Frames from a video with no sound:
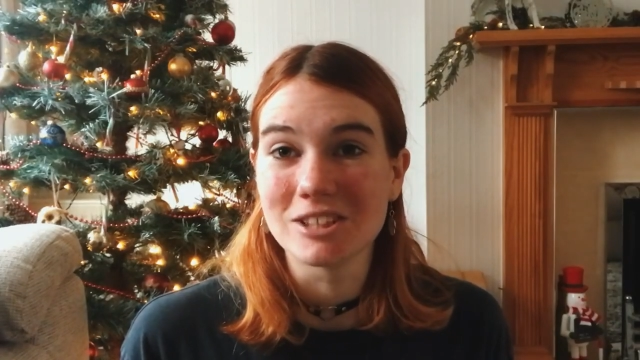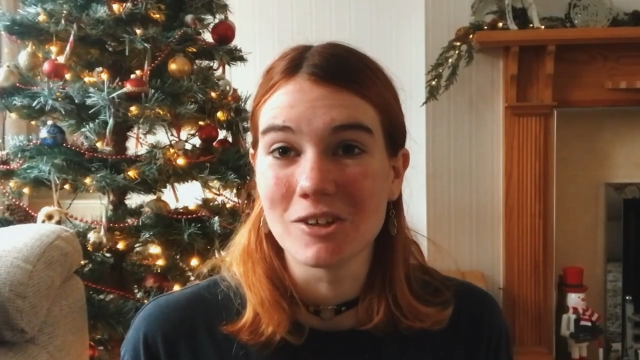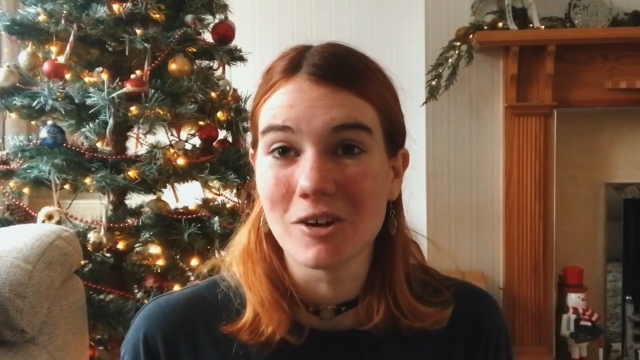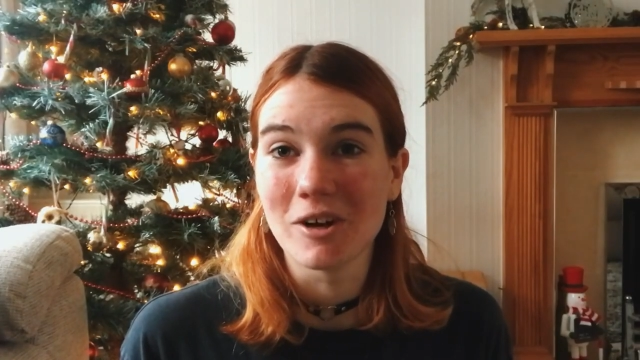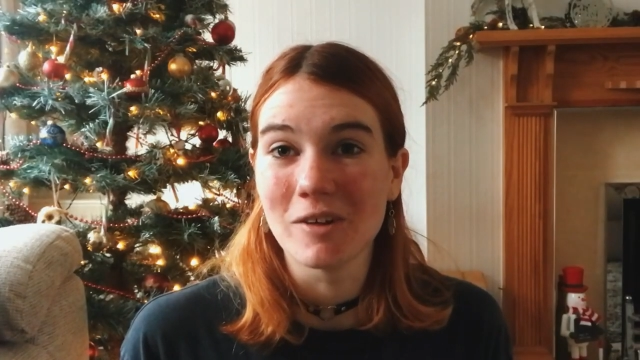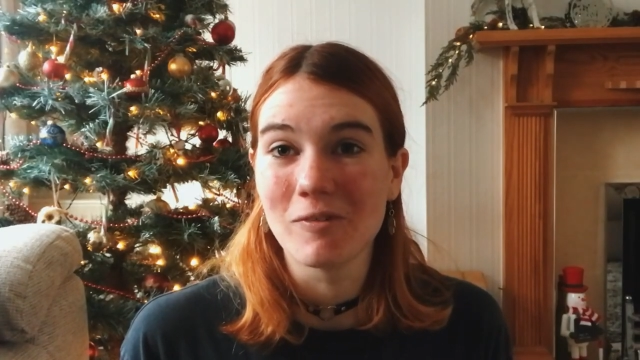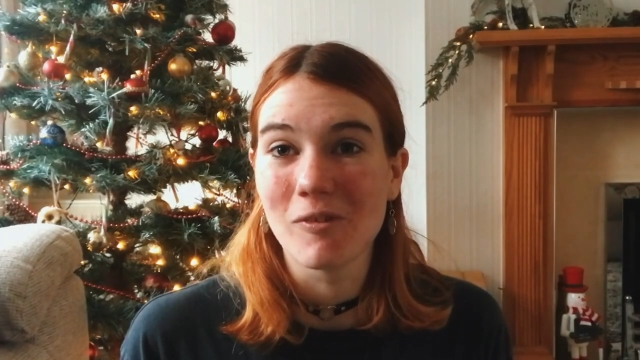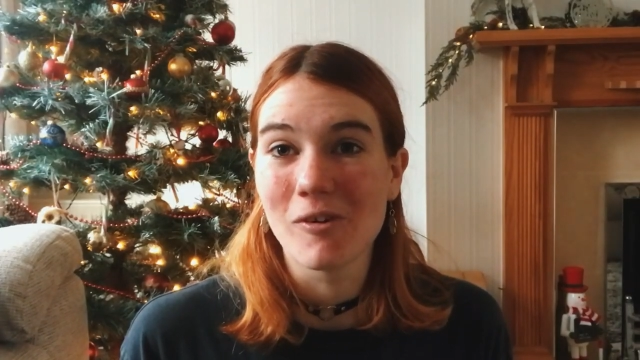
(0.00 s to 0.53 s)

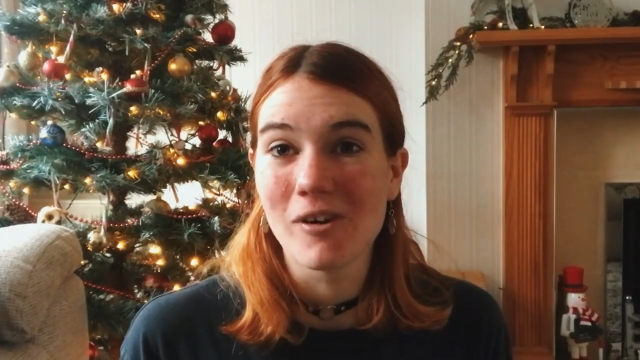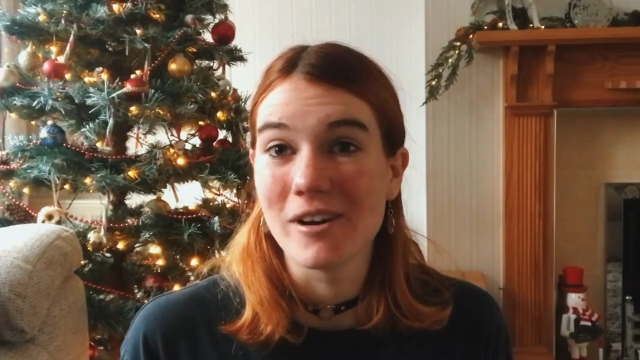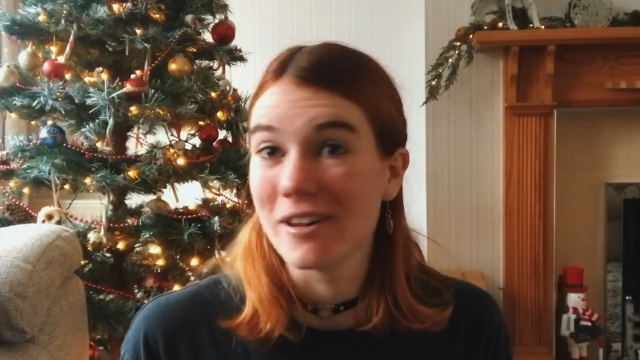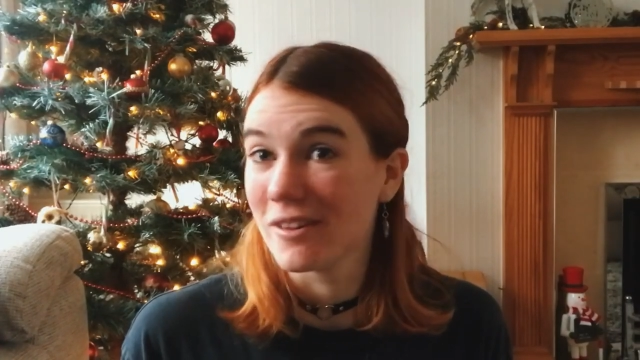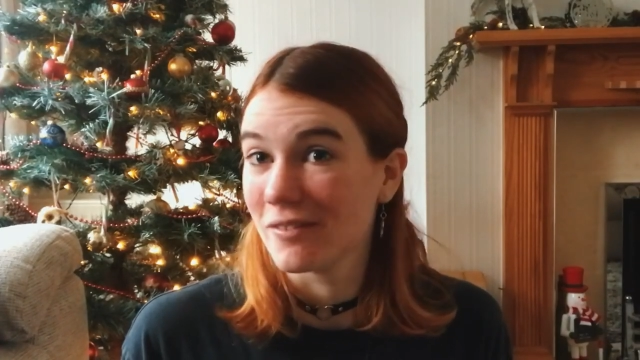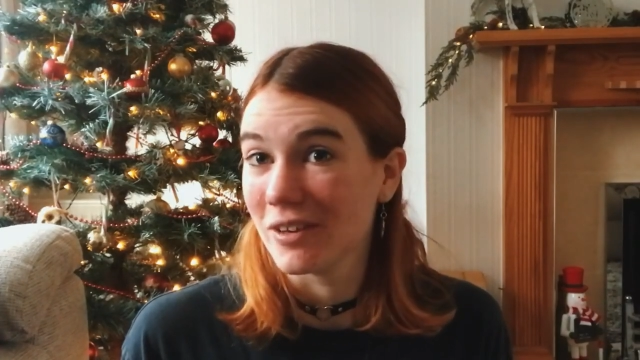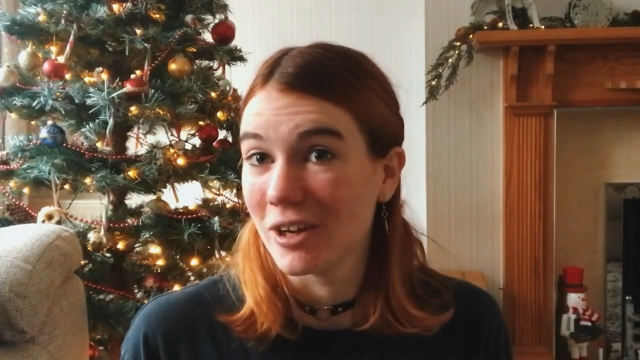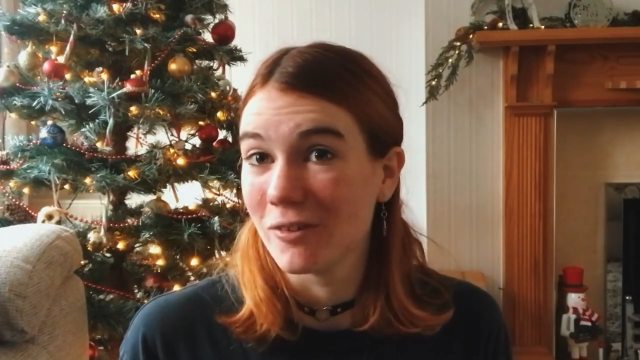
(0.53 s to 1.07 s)
story for
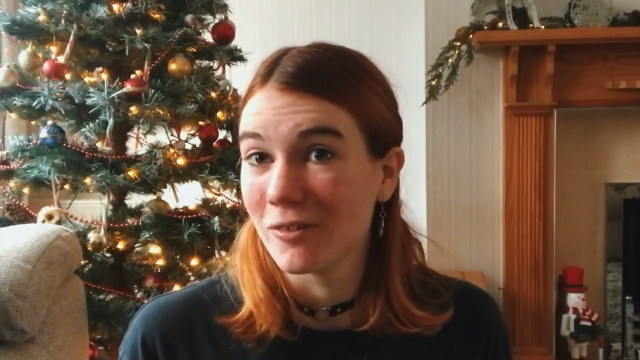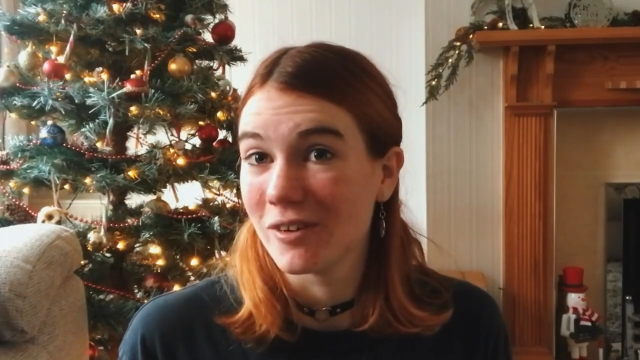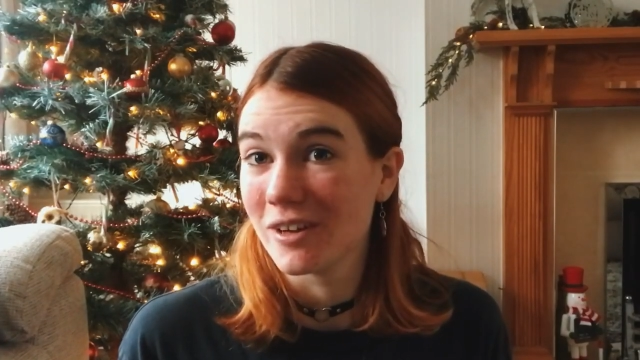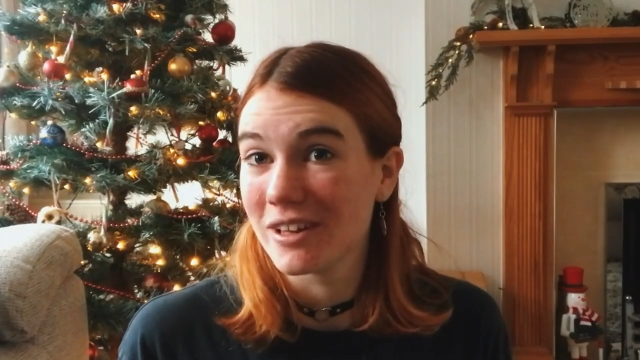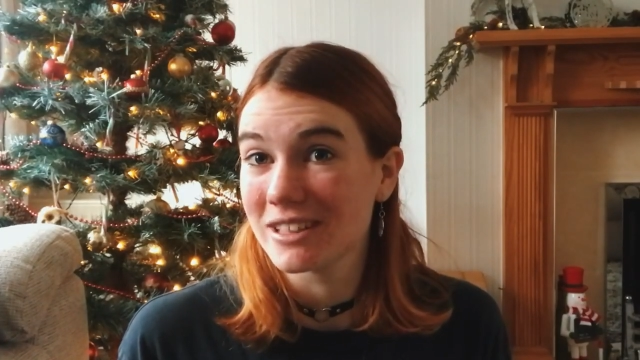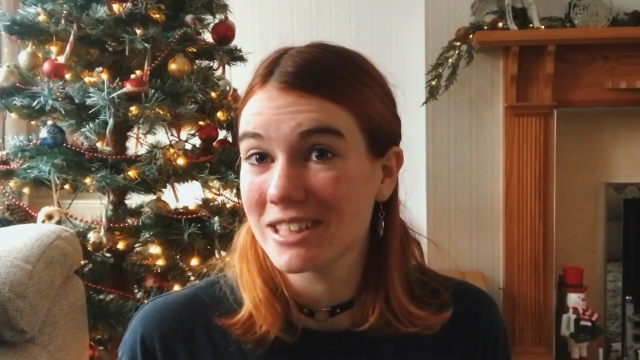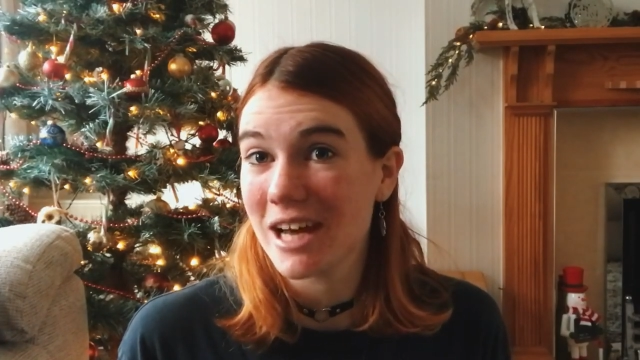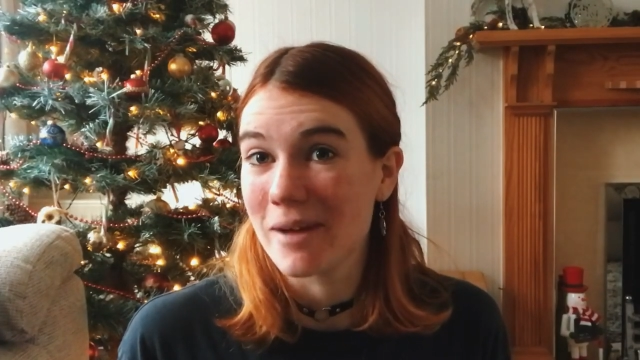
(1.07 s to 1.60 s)
another video for
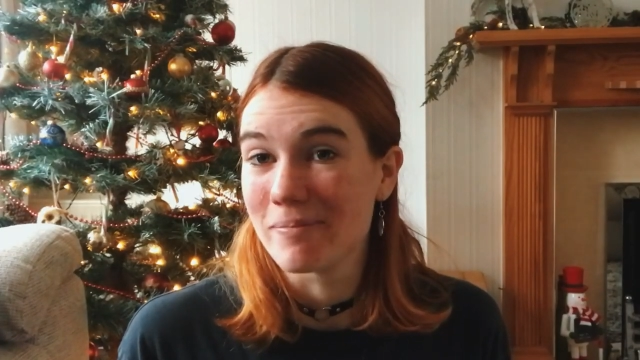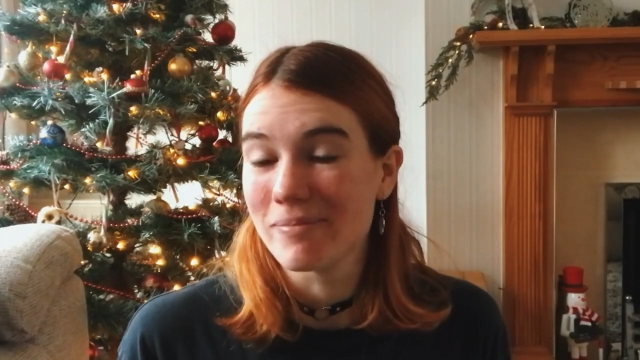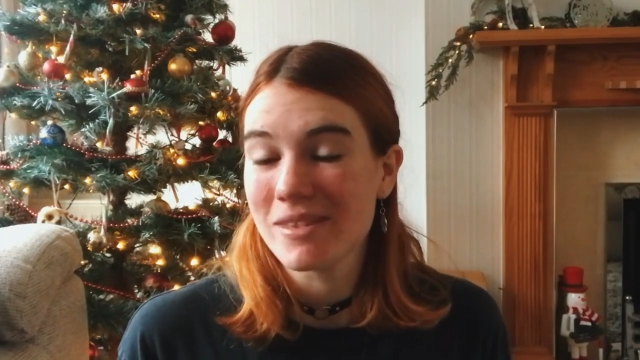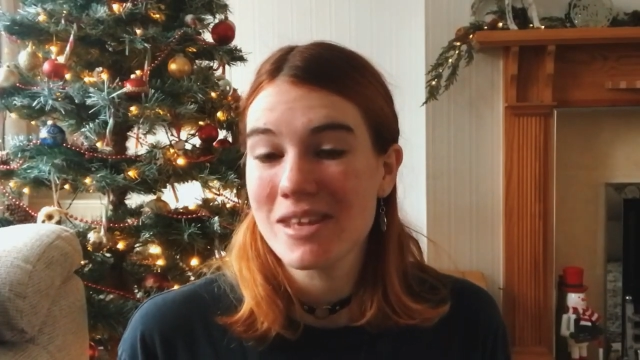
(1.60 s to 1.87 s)
another time.